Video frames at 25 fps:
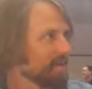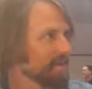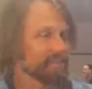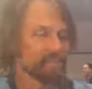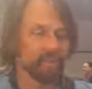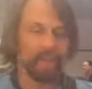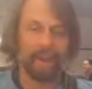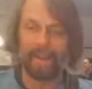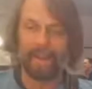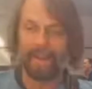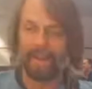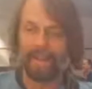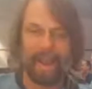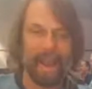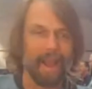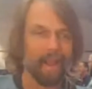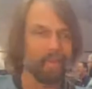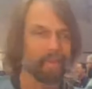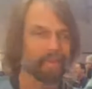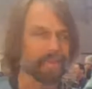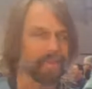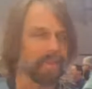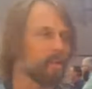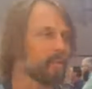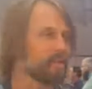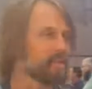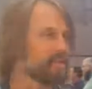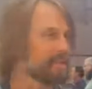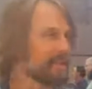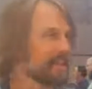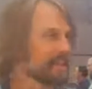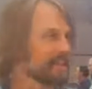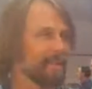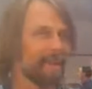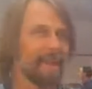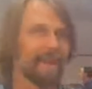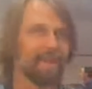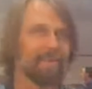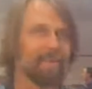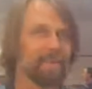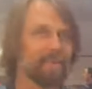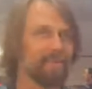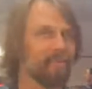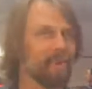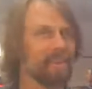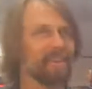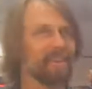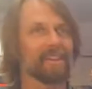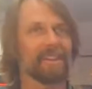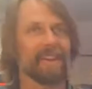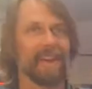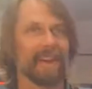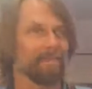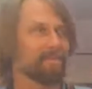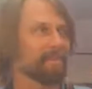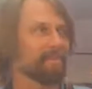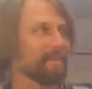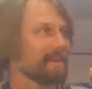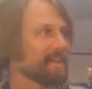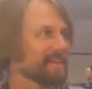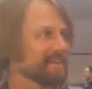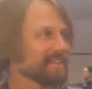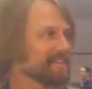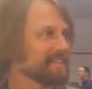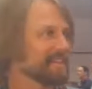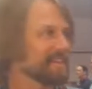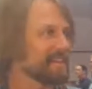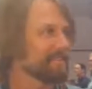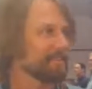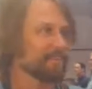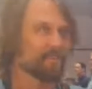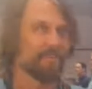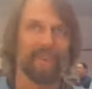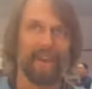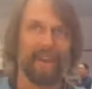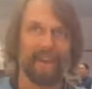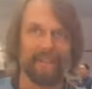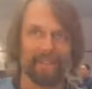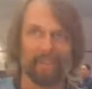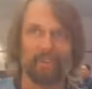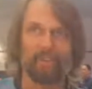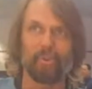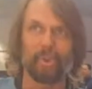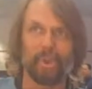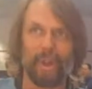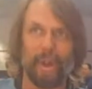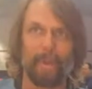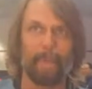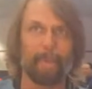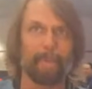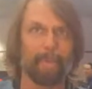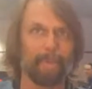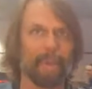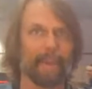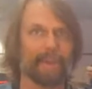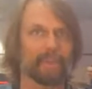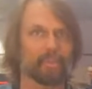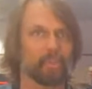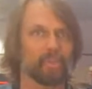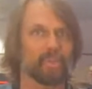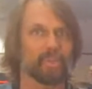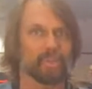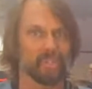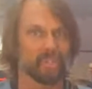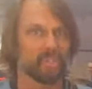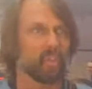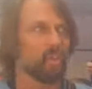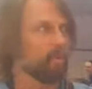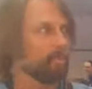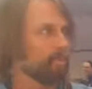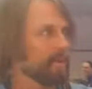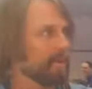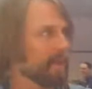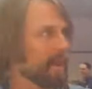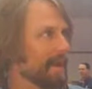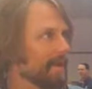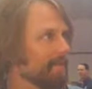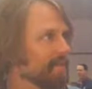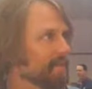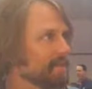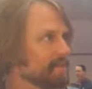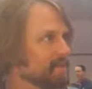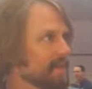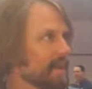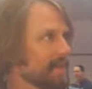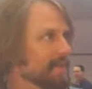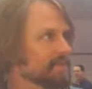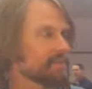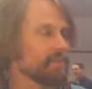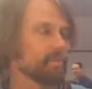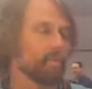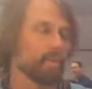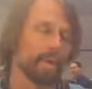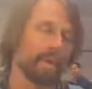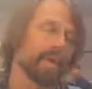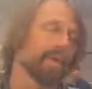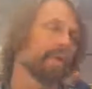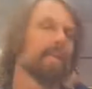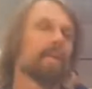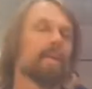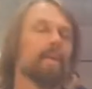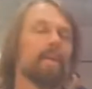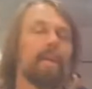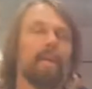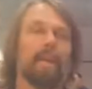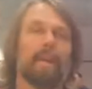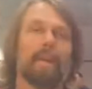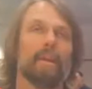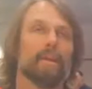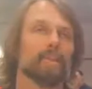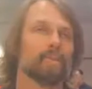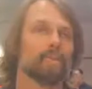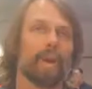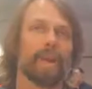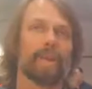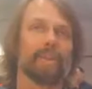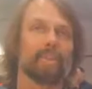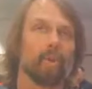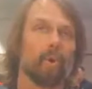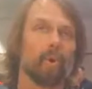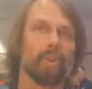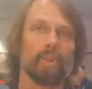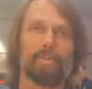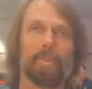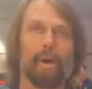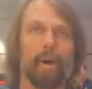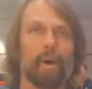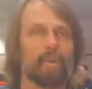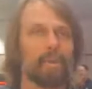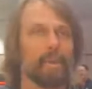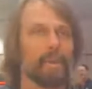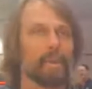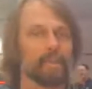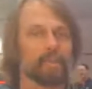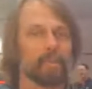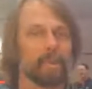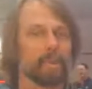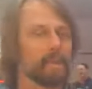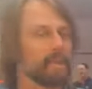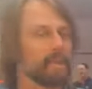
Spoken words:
So I was always like, man, it'd be fun to kind of play on a team where if I threw a couple picks, we'd still be having a chance to win. So I told him all this, but